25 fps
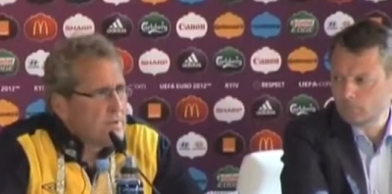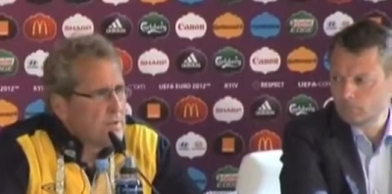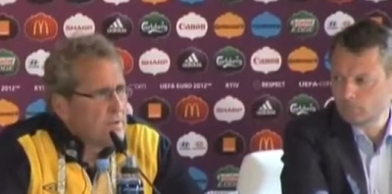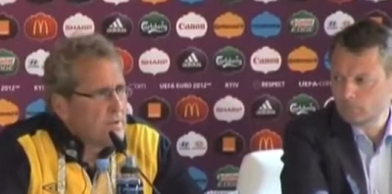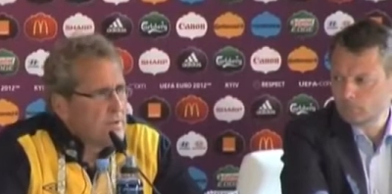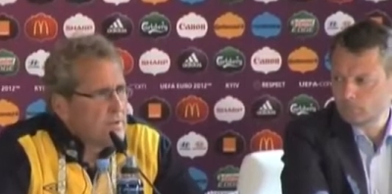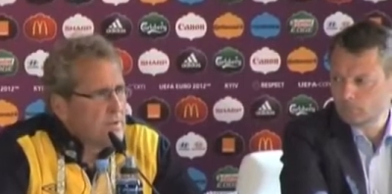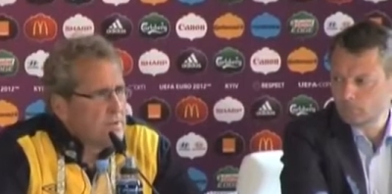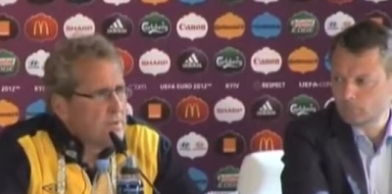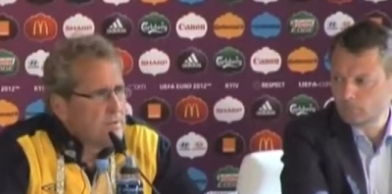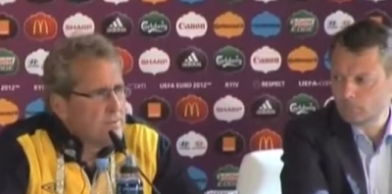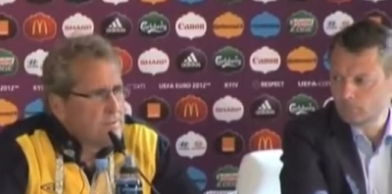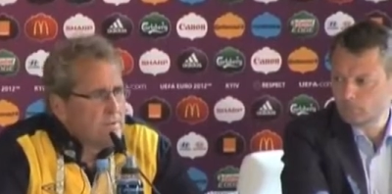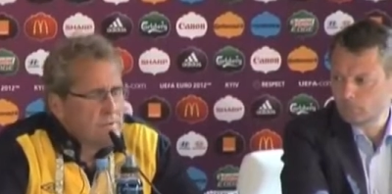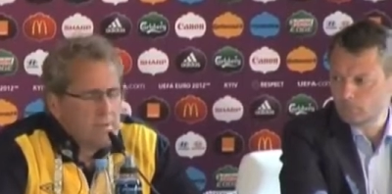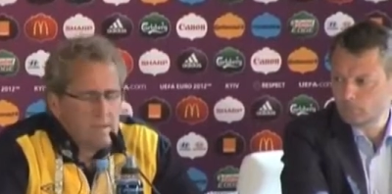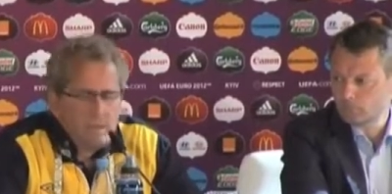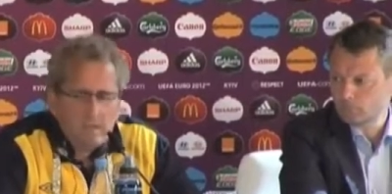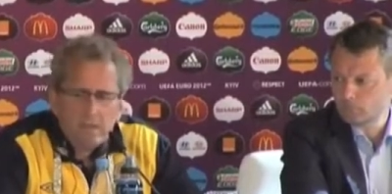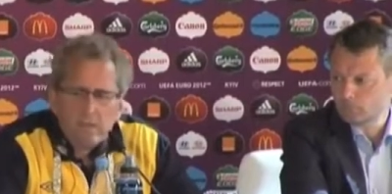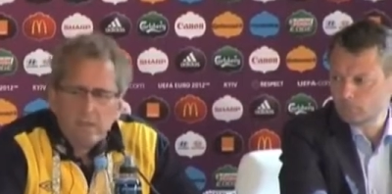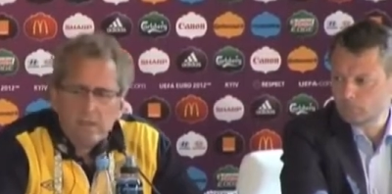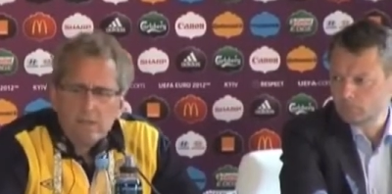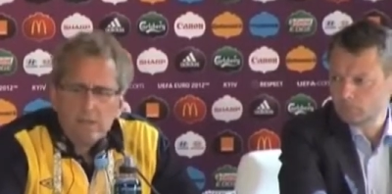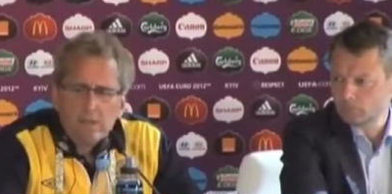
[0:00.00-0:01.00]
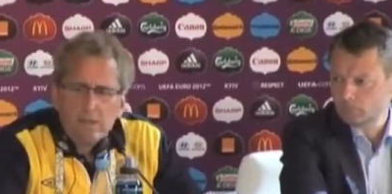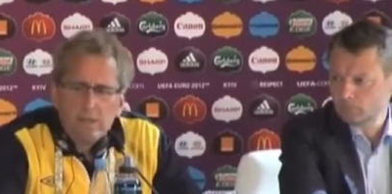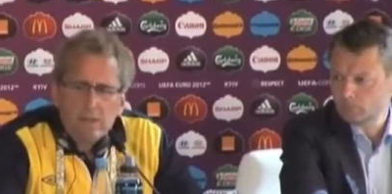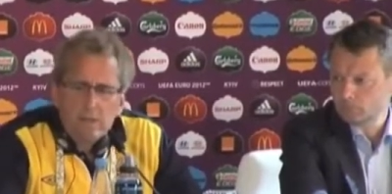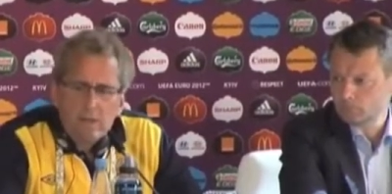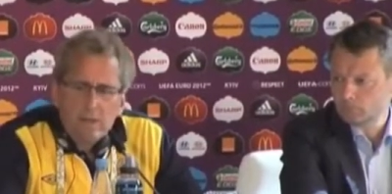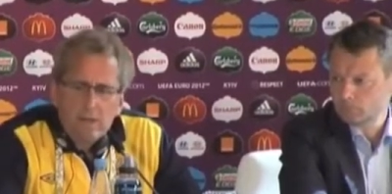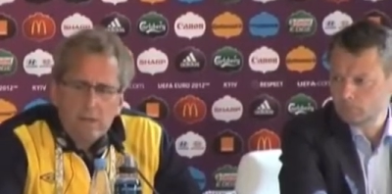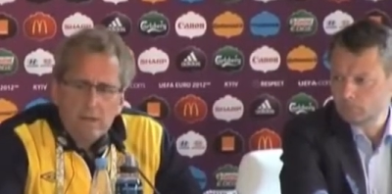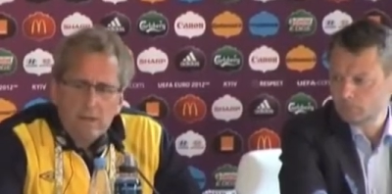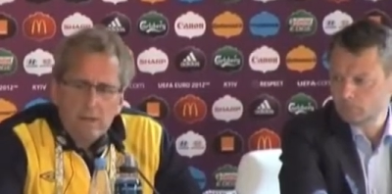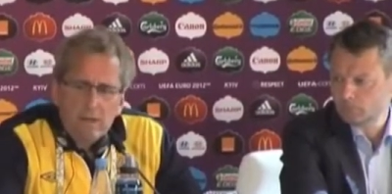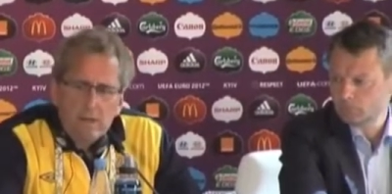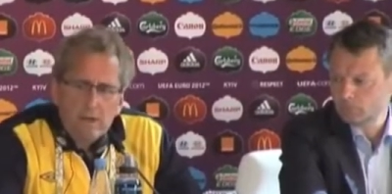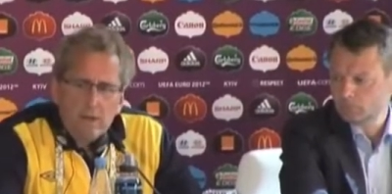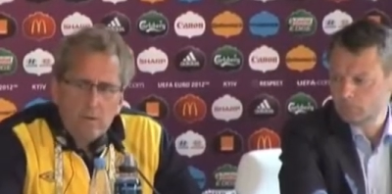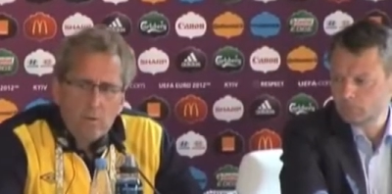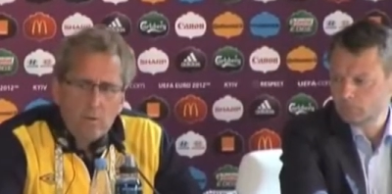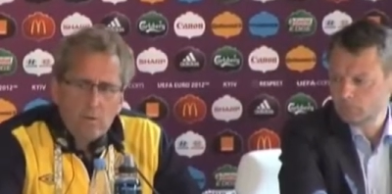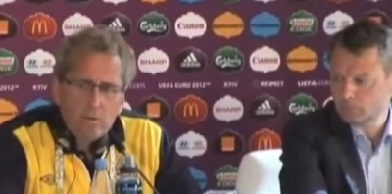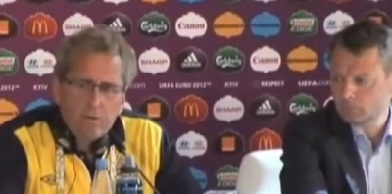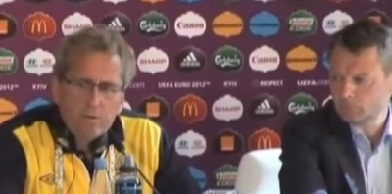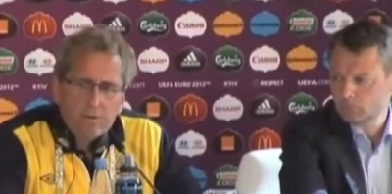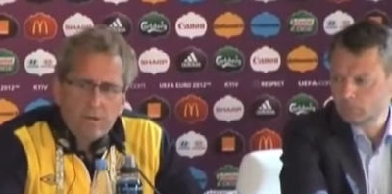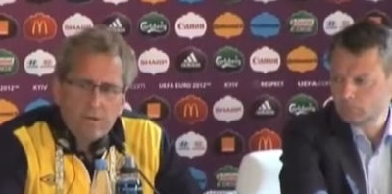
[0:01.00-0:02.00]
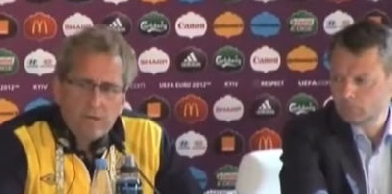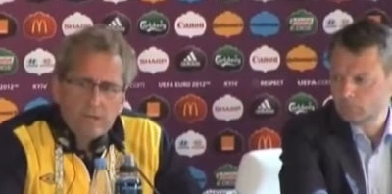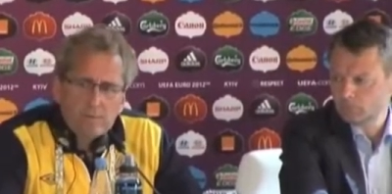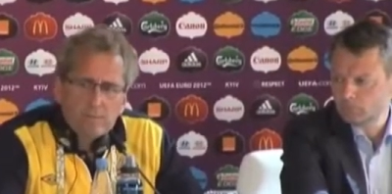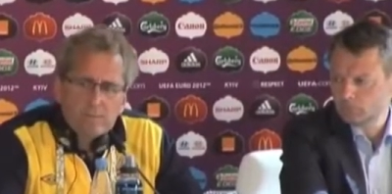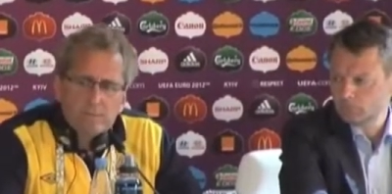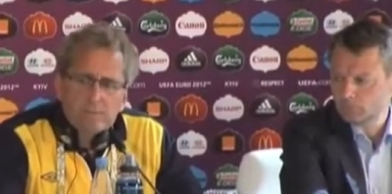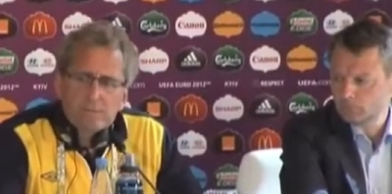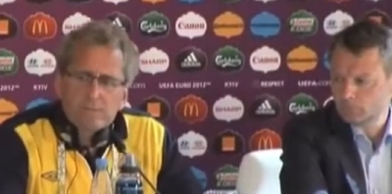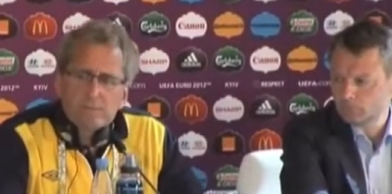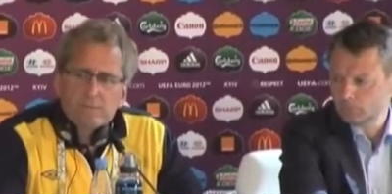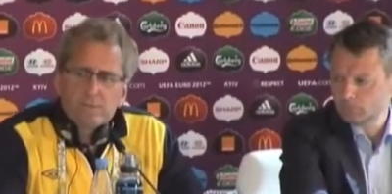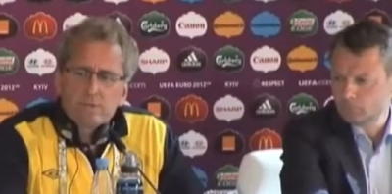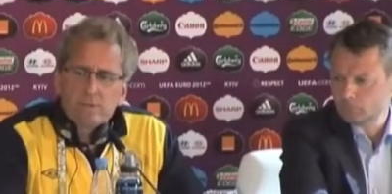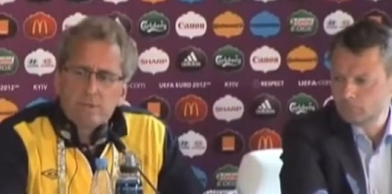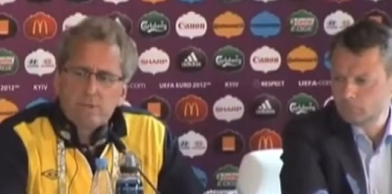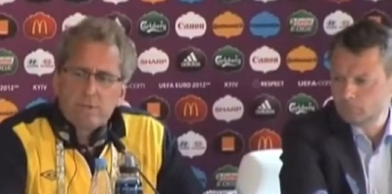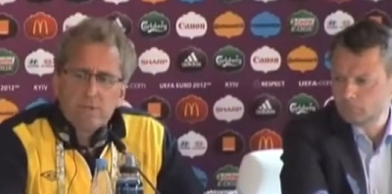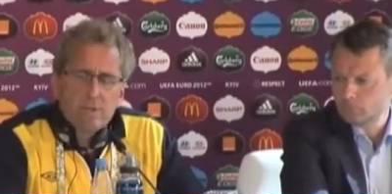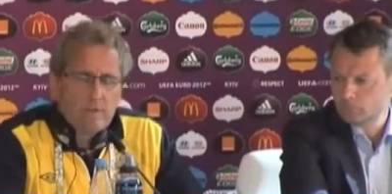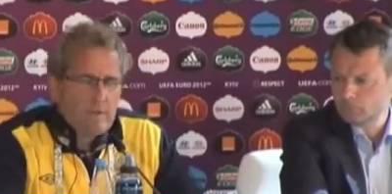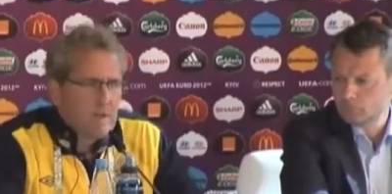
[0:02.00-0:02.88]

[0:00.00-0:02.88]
Speaker 1: uh, all the games uh,